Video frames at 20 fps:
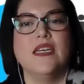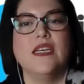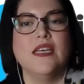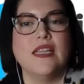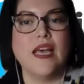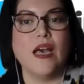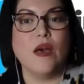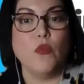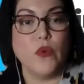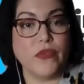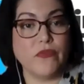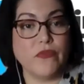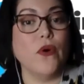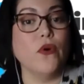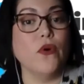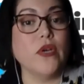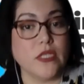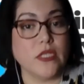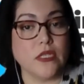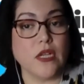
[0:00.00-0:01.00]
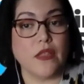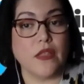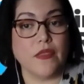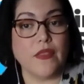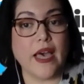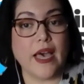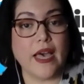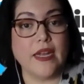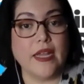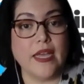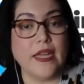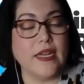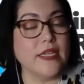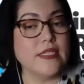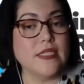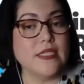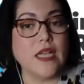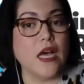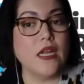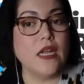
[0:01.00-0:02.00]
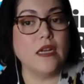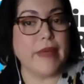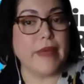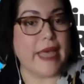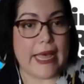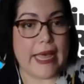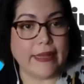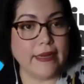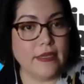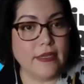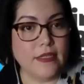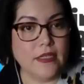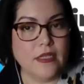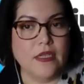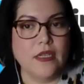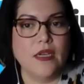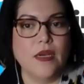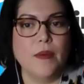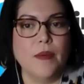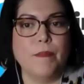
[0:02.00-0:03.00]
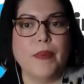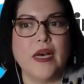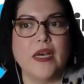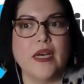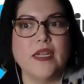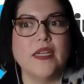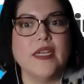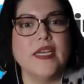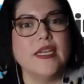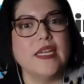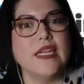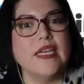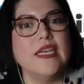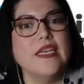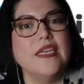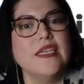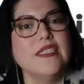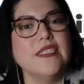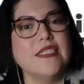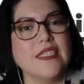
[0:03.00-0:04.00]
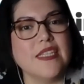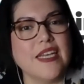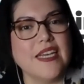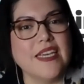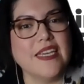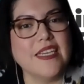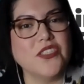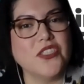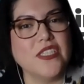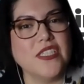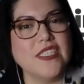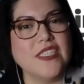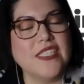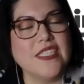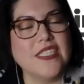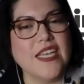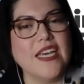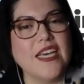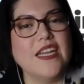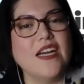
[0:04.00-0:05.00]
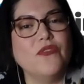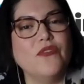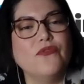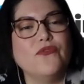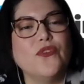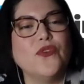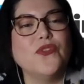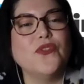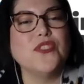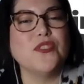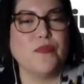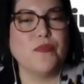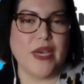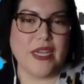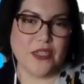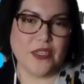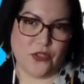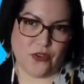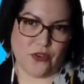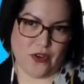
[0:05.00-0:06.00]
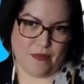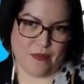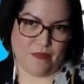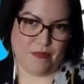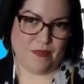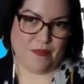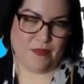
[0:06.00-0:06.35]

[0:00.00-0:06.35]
that we focus on that. And it's not bad, but it is, like Jean said, a full spectrum